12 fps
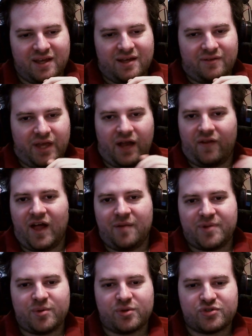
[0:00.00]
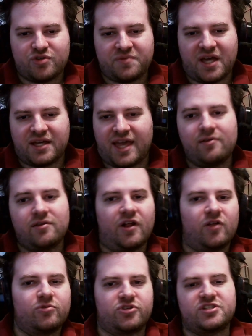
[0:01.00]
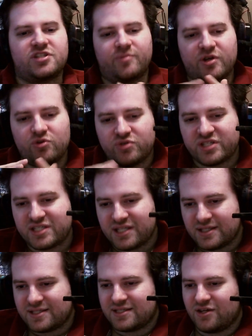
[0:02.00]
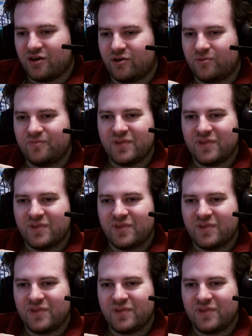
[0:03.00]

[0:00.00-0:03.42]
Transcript: A lot of people assume that a game developer is just somebody who sits, you know,